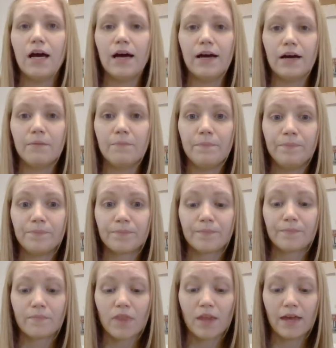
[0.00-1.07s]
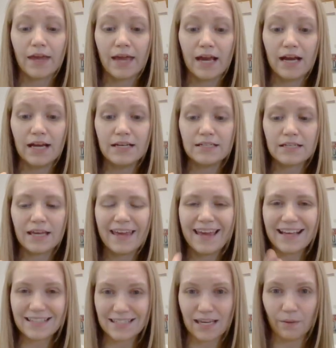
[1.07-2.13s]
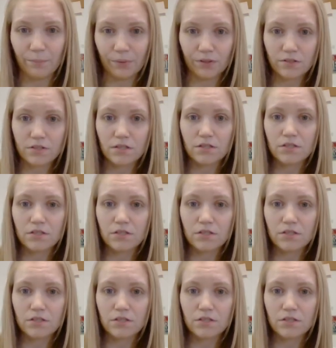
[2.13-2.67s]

and examples.